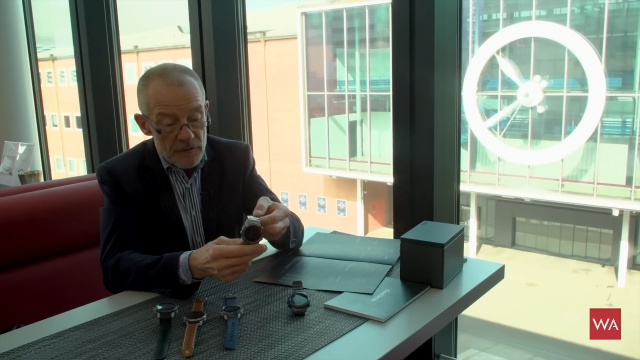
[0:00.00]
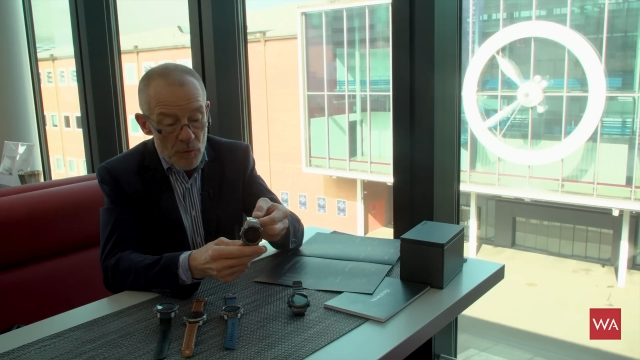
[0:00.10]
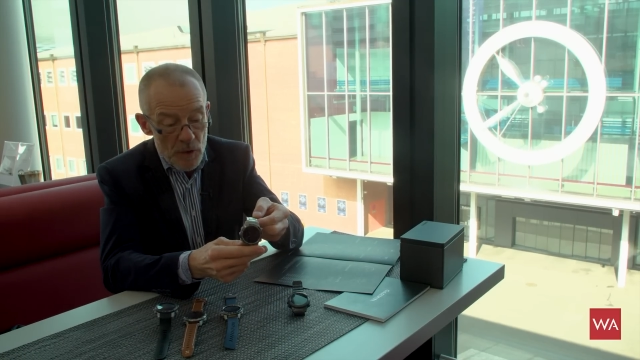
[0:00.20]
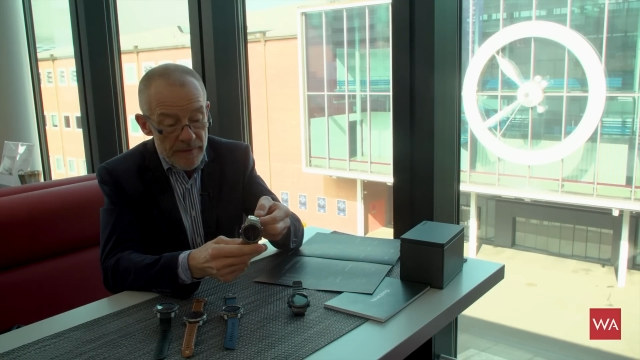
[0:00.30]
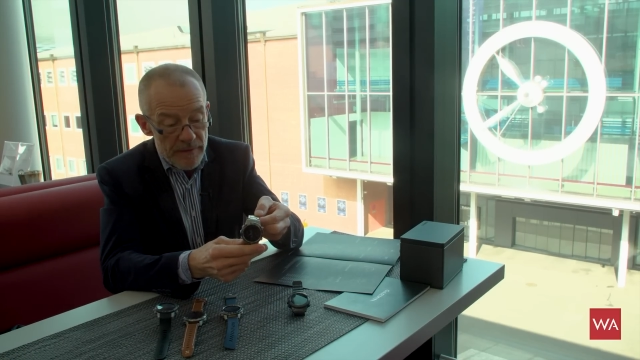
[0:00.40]
The
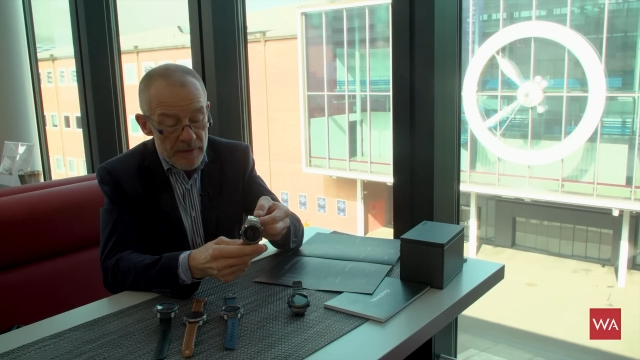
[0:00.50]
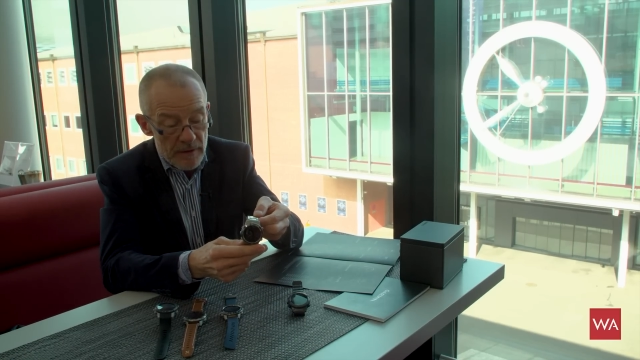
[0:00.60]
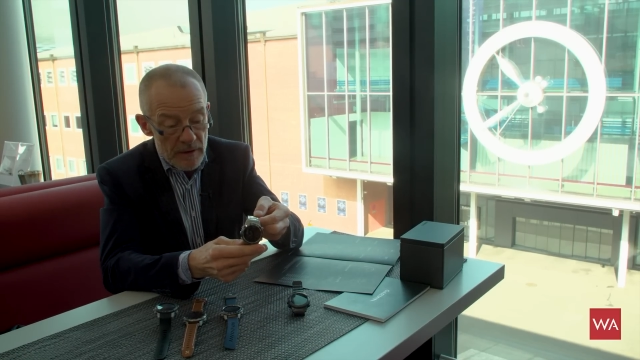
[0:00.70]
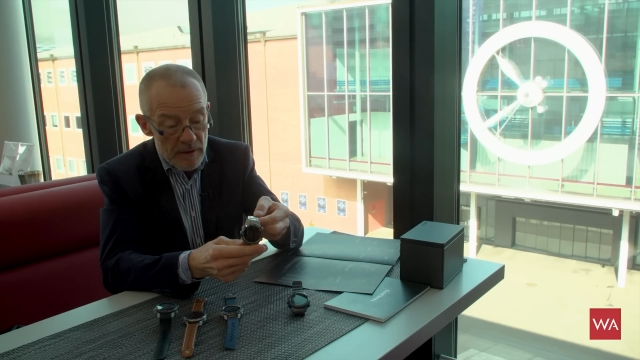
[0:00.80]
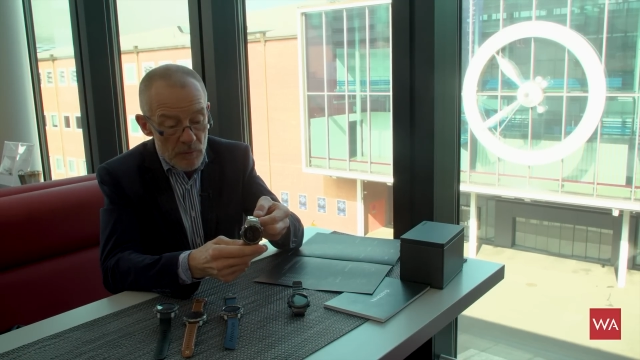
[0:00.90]
one
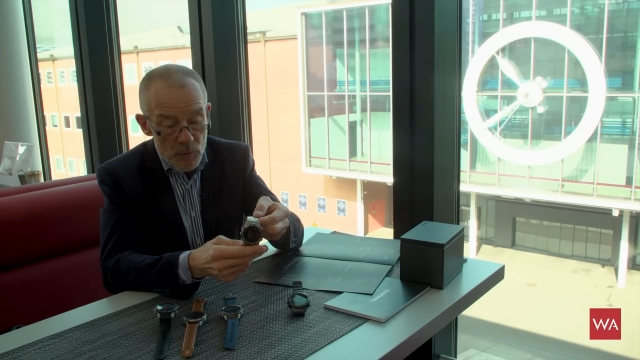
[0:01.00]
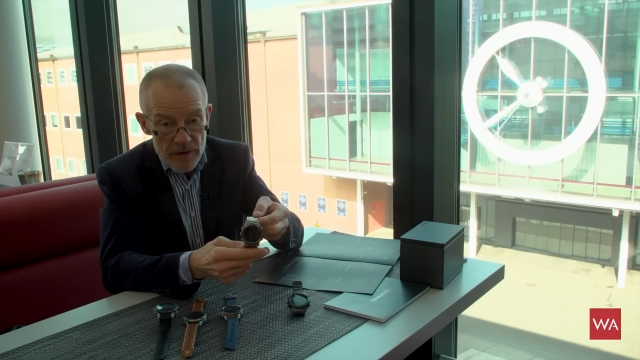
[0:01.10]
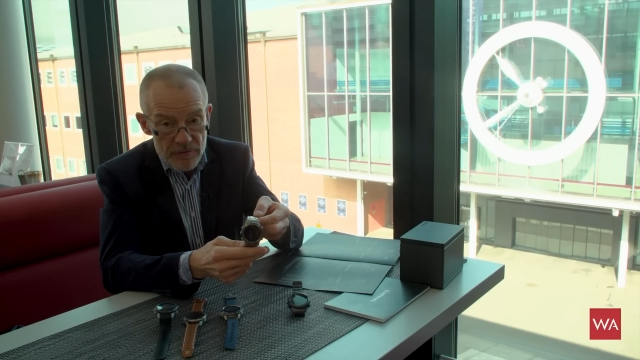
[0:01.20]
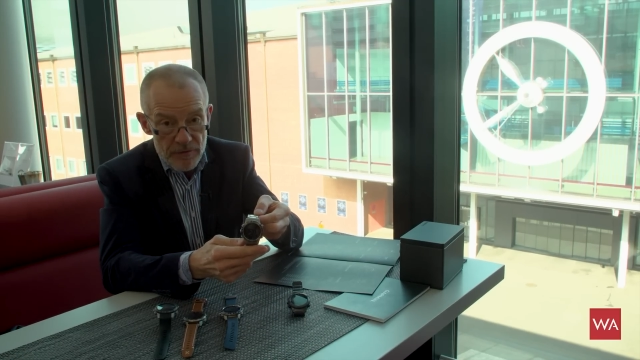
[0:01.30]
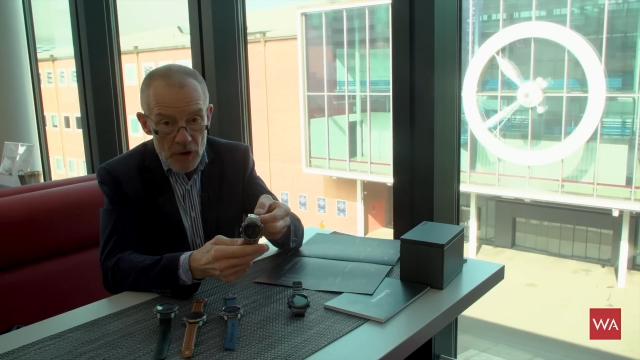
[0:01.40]
uh,
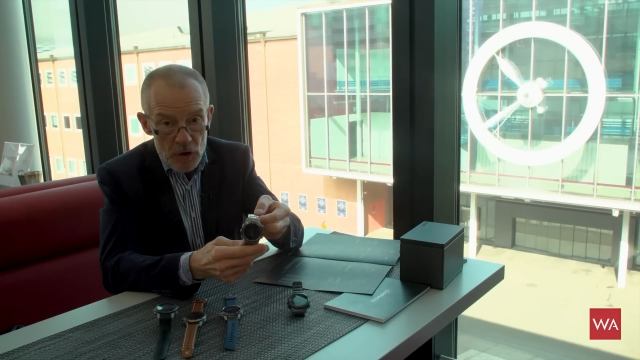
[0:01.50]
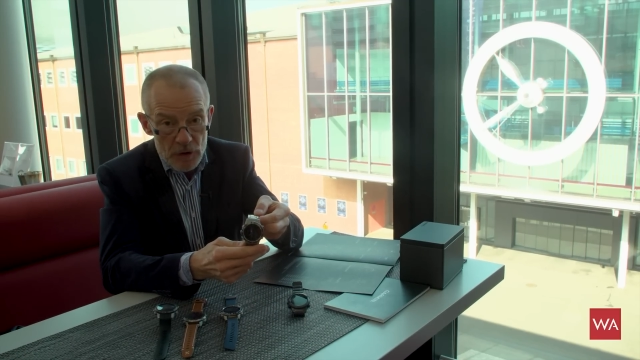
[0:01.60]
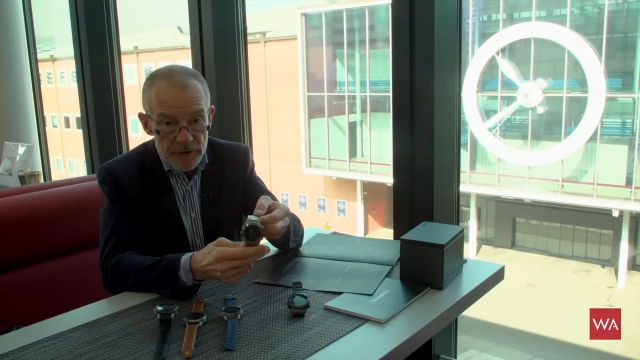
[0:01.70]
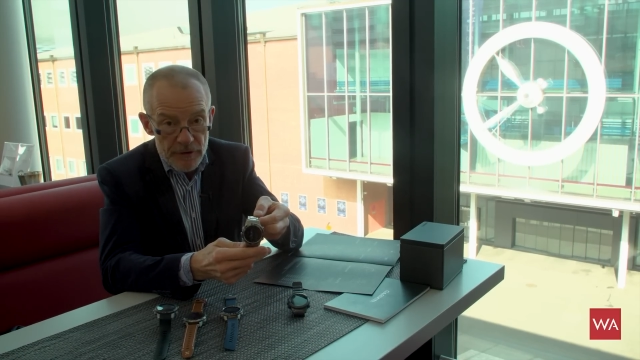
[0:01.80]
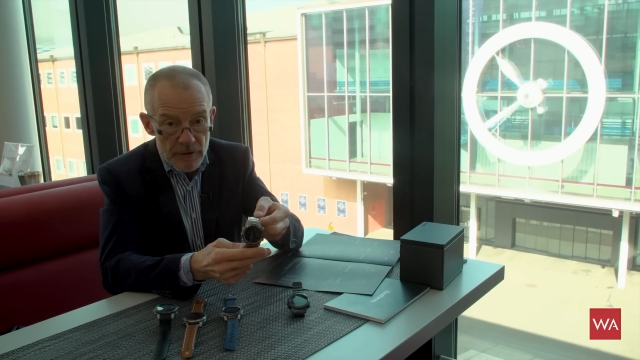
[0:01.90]
with
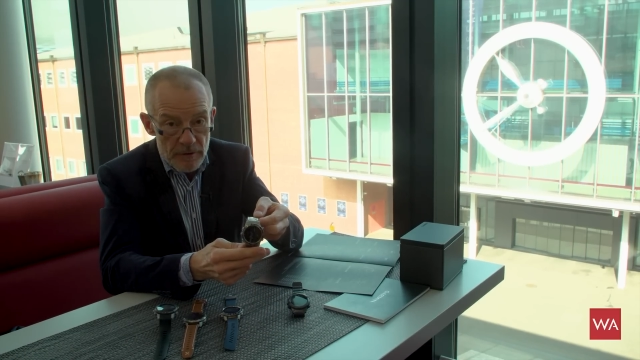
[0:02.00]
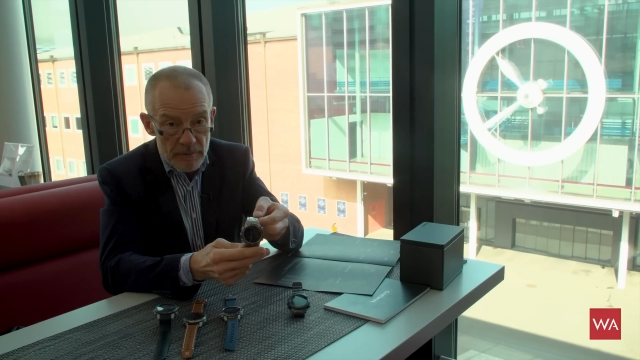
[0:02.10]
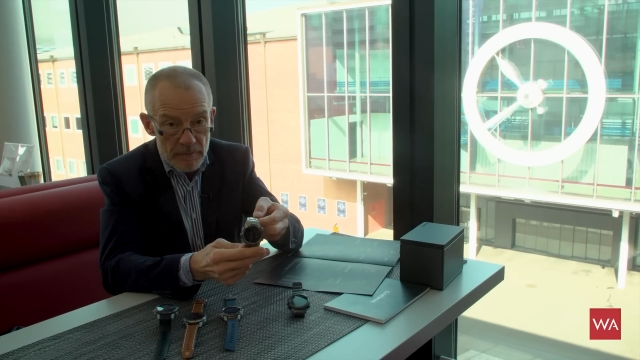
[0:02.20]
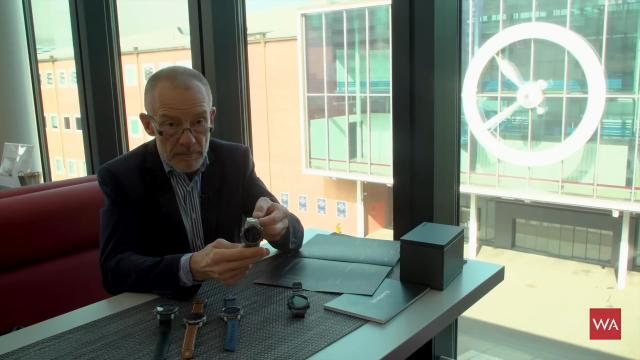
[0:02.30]
all the